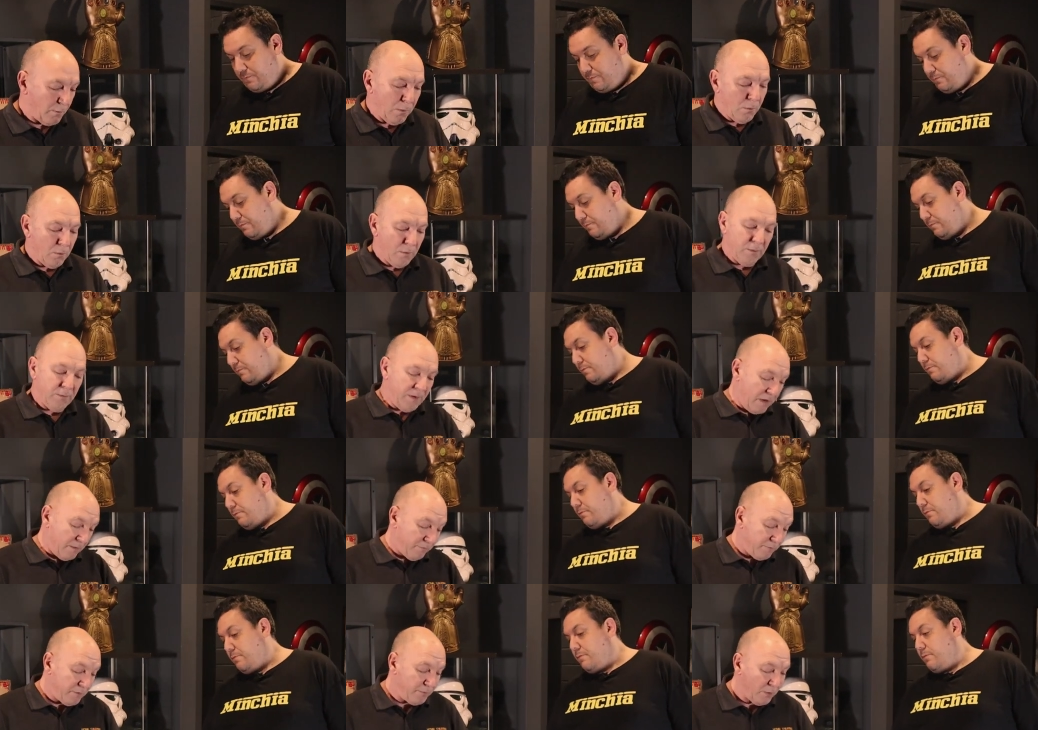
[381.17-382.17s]
Speaker 1: for
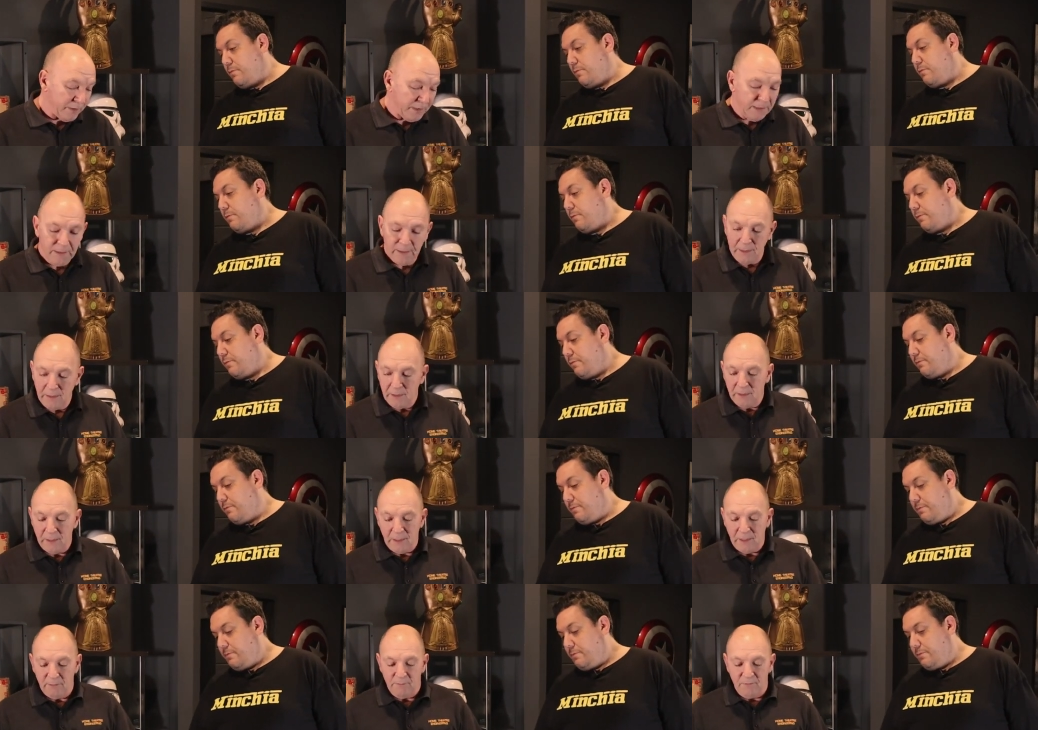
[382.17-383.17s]
everybody.
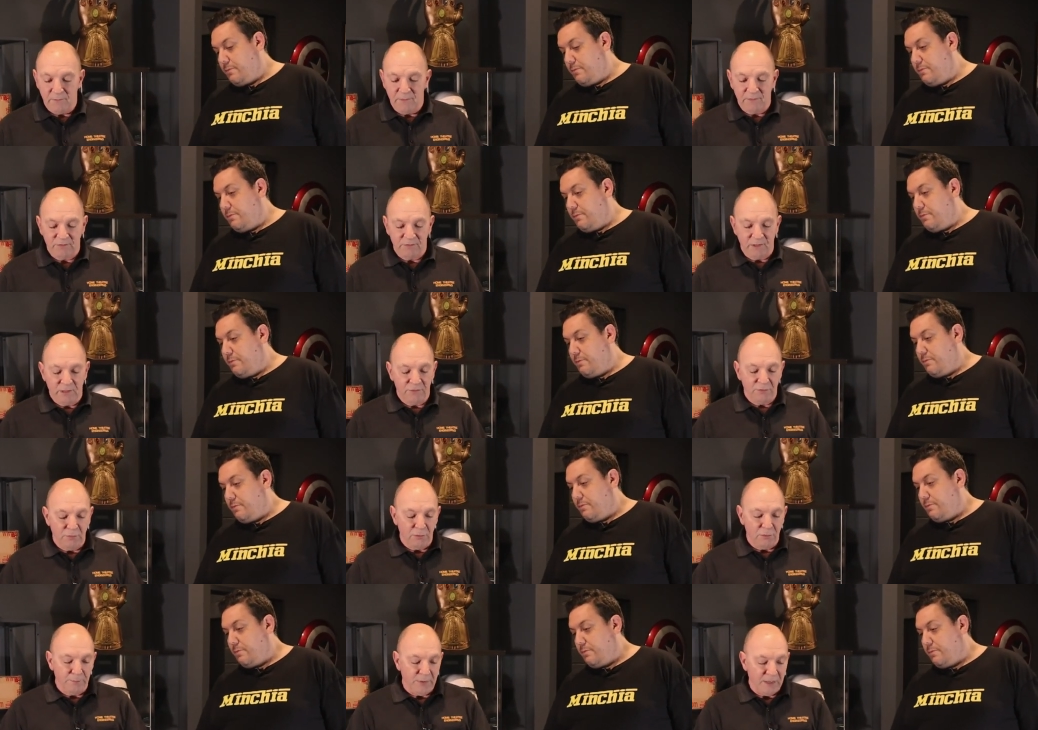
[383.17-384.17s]
Um, this is
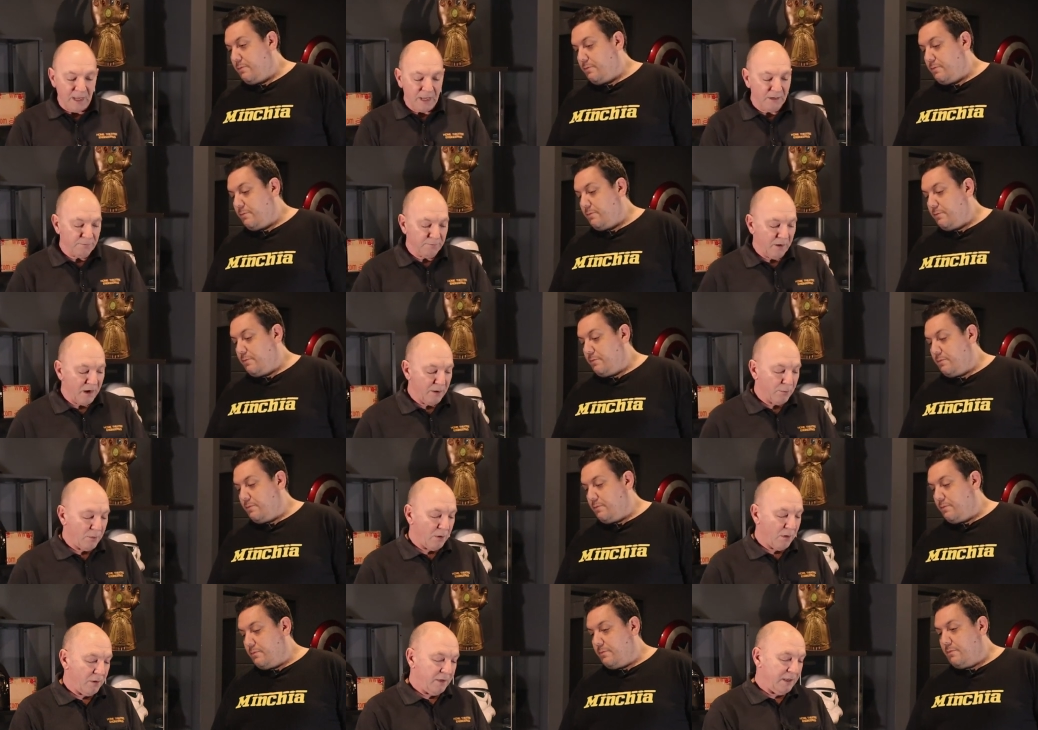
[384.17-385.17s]
your Bugatti
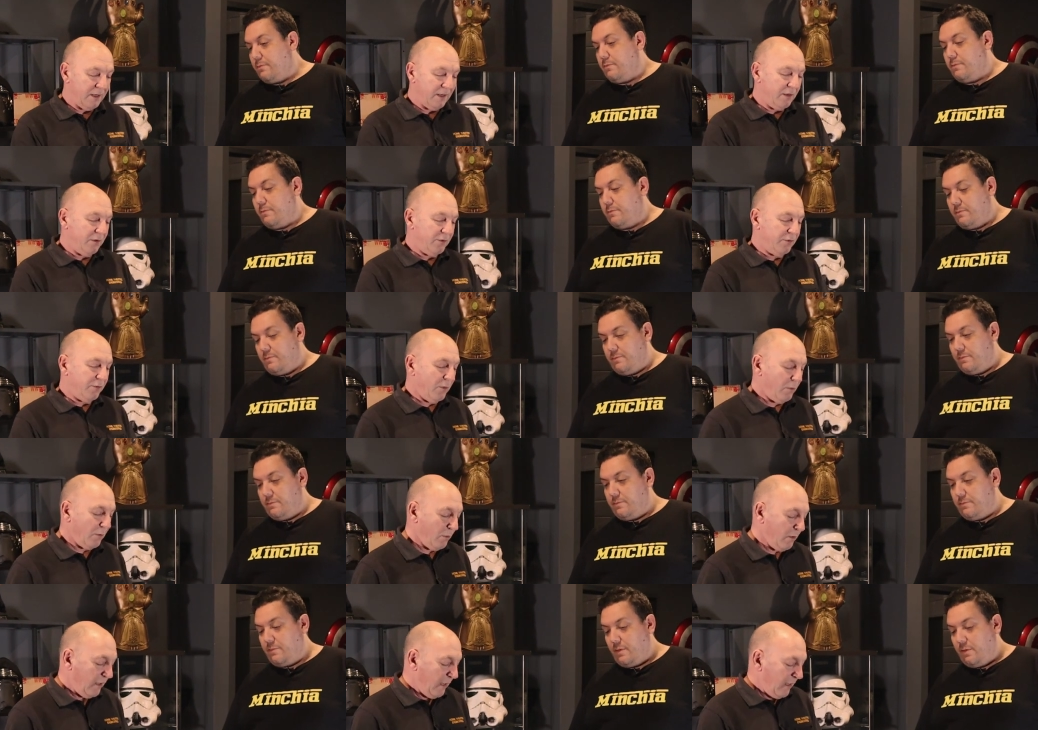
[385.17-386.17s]
Veyron. It is
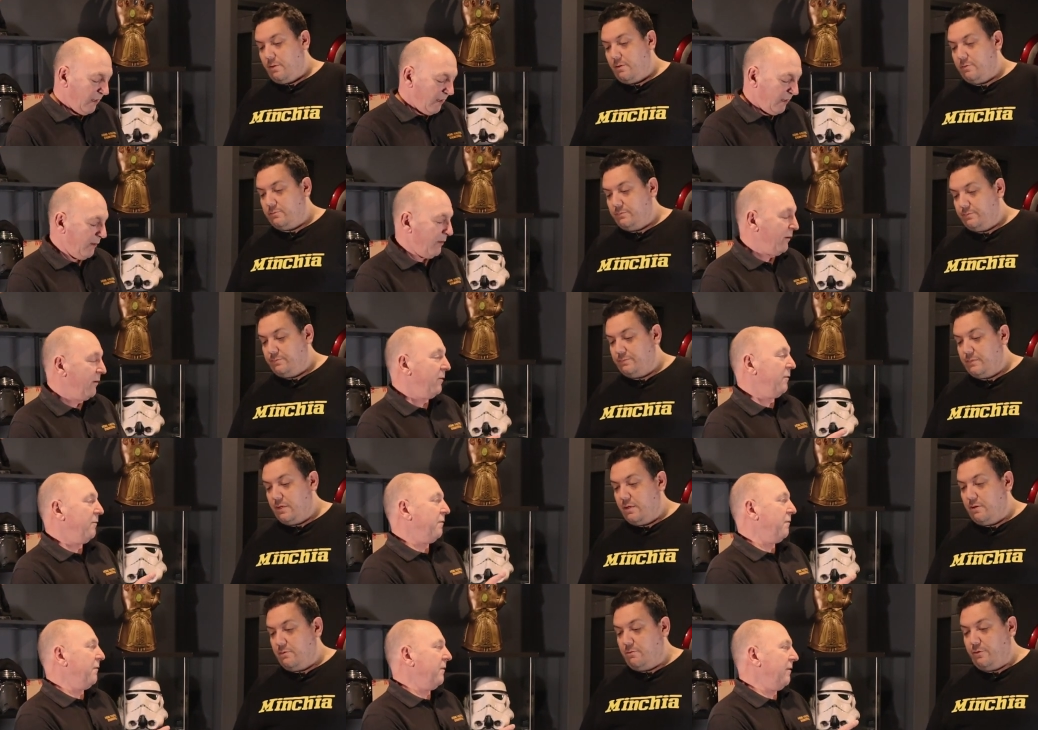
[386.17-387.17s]
your, you know,
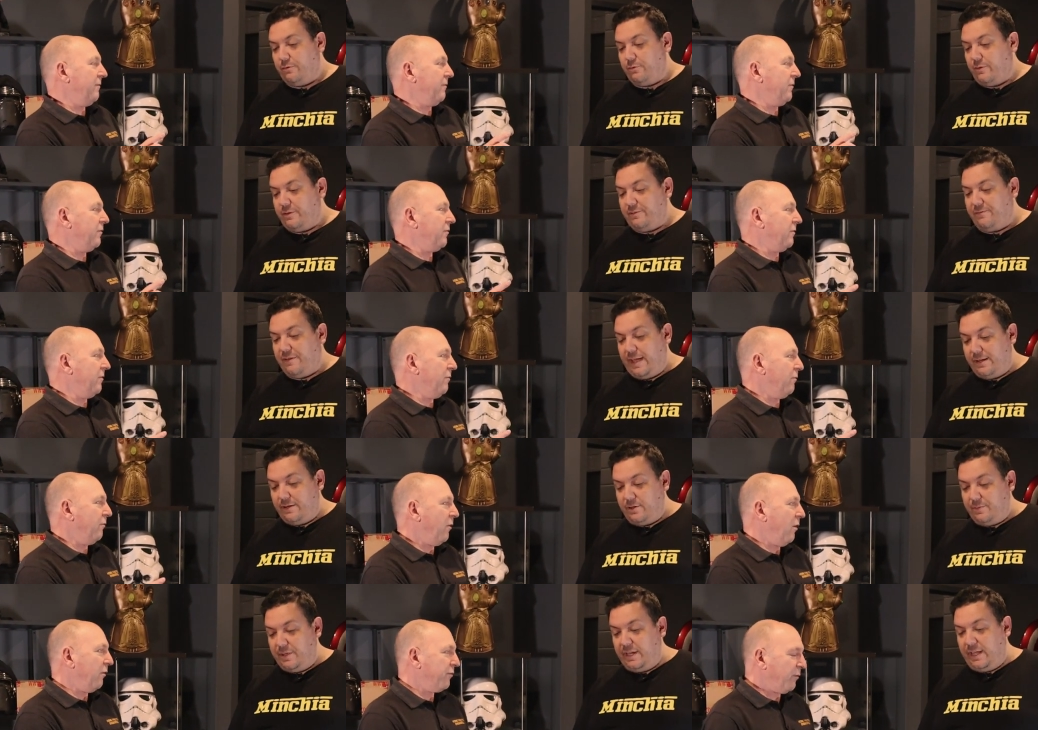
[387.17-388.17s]
Rolls Royce Phantom.
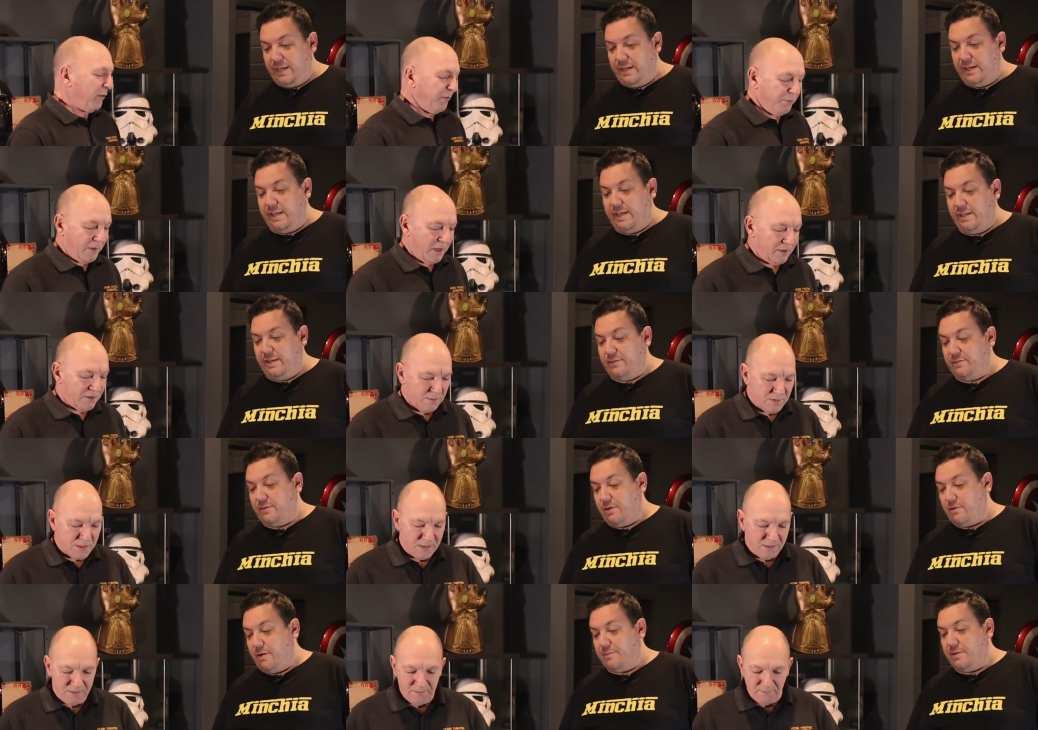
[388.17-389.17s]
Rolls Royce it, it is the
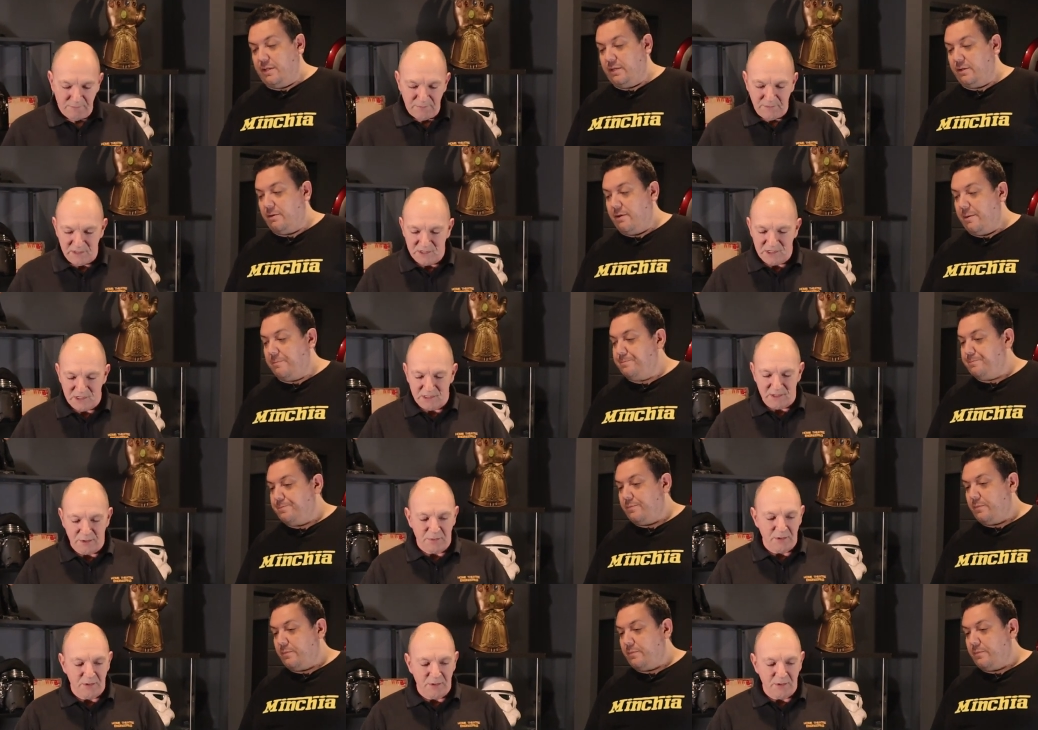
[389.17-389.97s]
creme de la this creme. This is